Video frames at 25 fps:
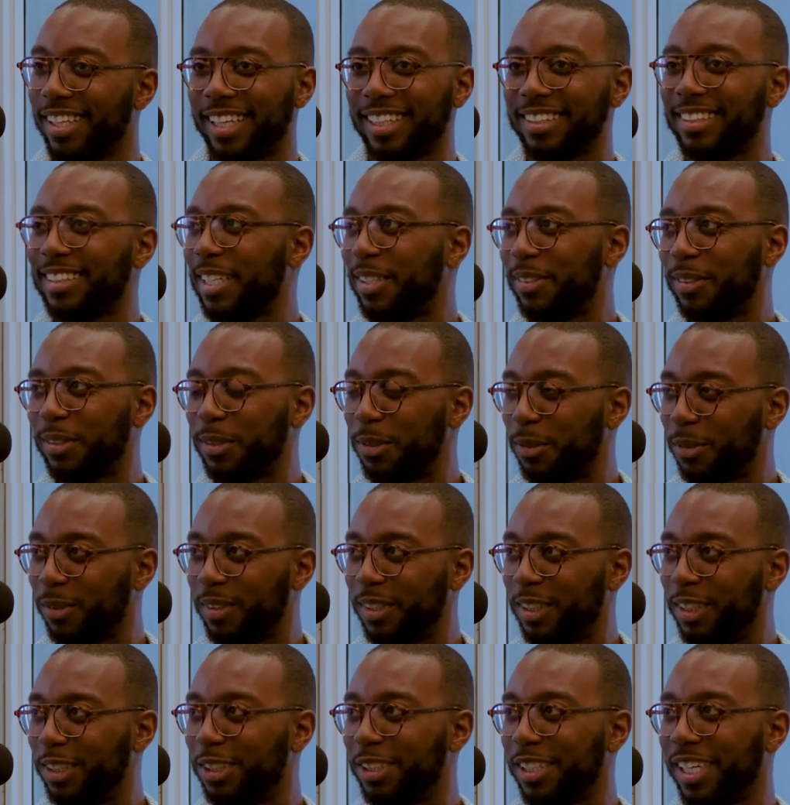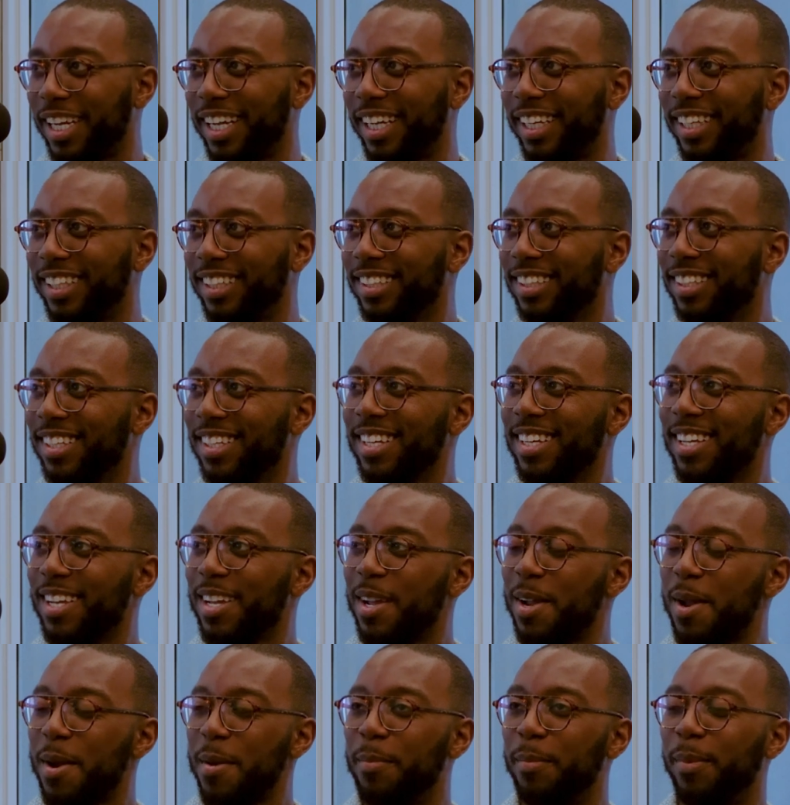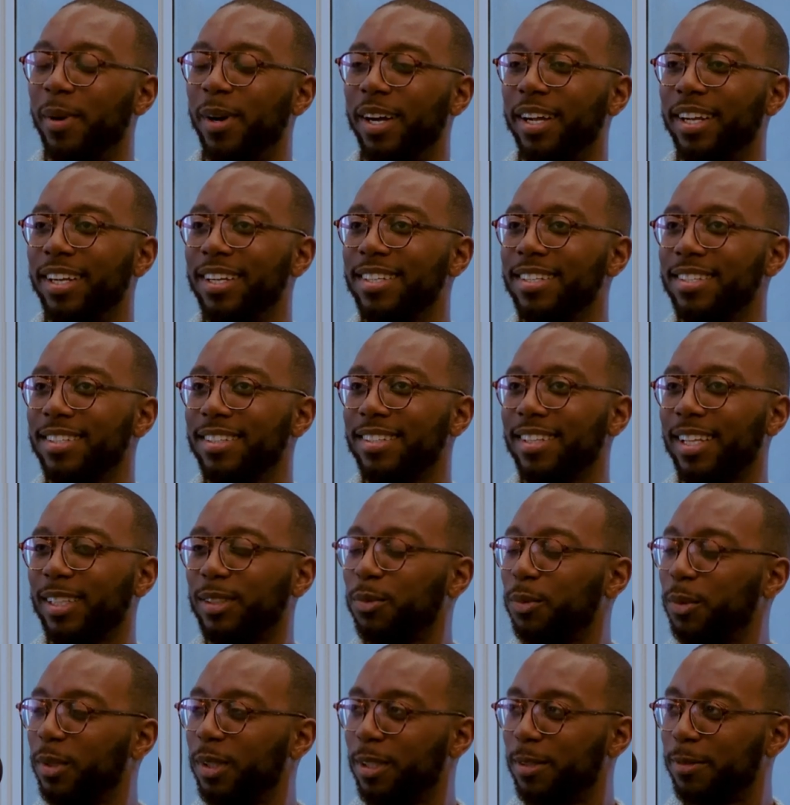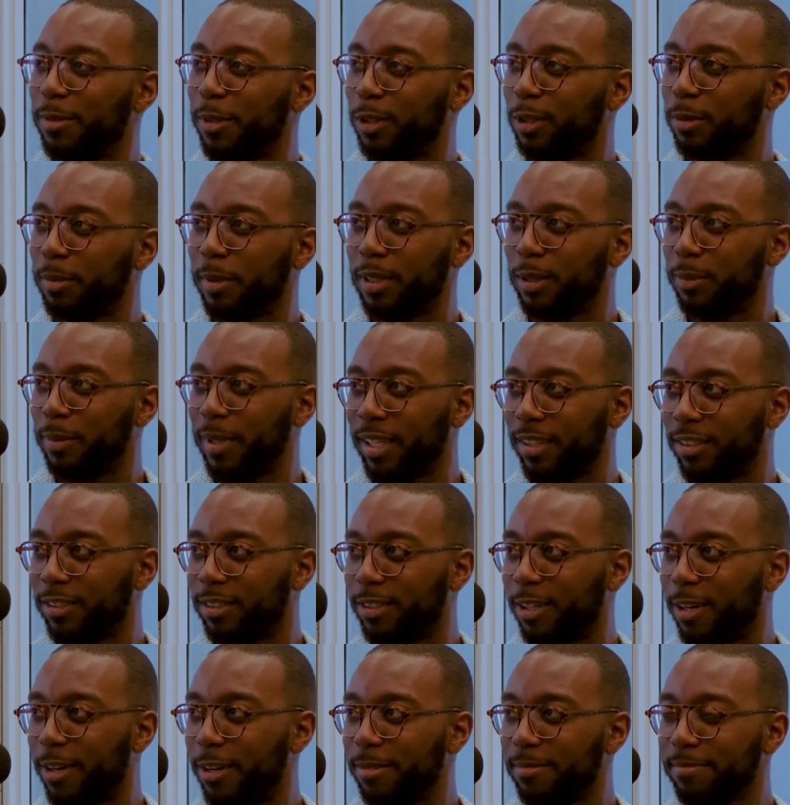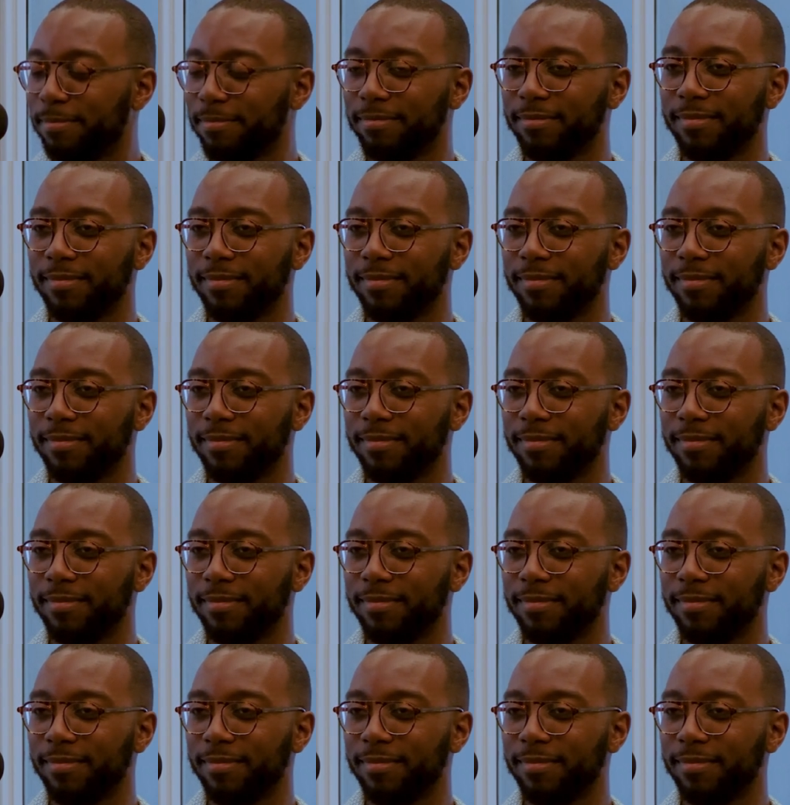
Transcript: And that sounds so cliche, but that's really the first place we have to start.